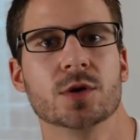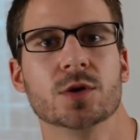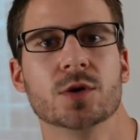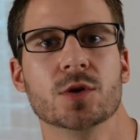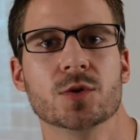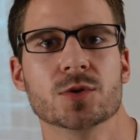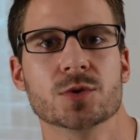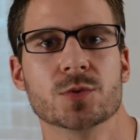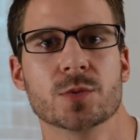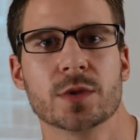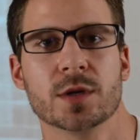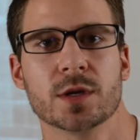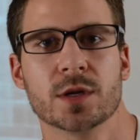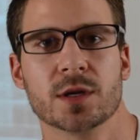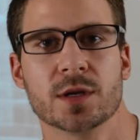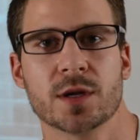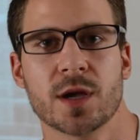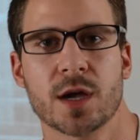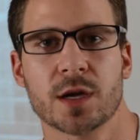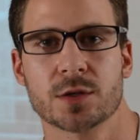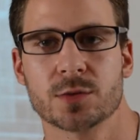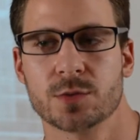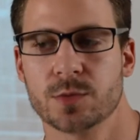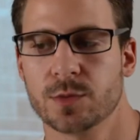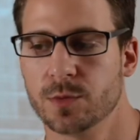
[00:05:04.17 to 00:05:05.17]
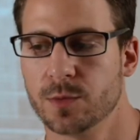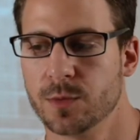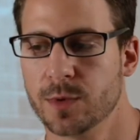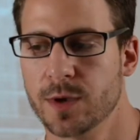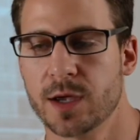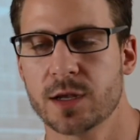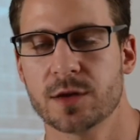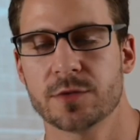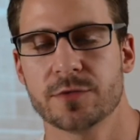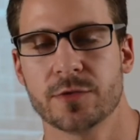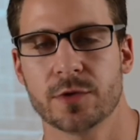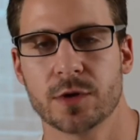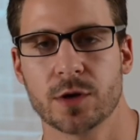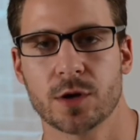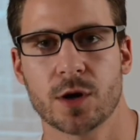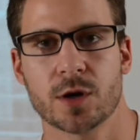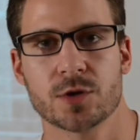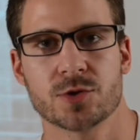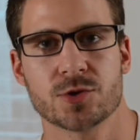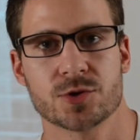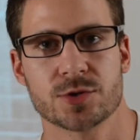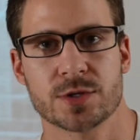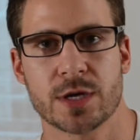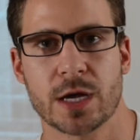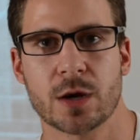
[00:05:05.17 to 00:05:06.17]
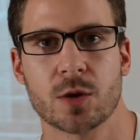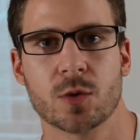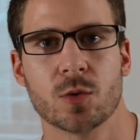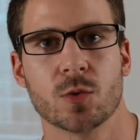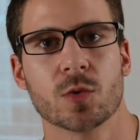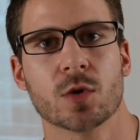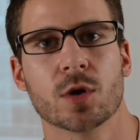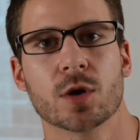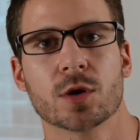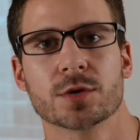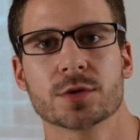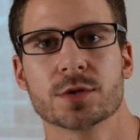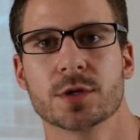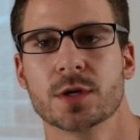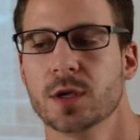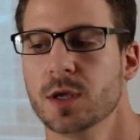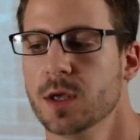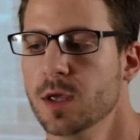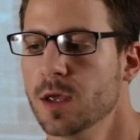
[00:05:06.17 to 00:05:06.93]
to use with the Kinect, we had to figure out just how it worked.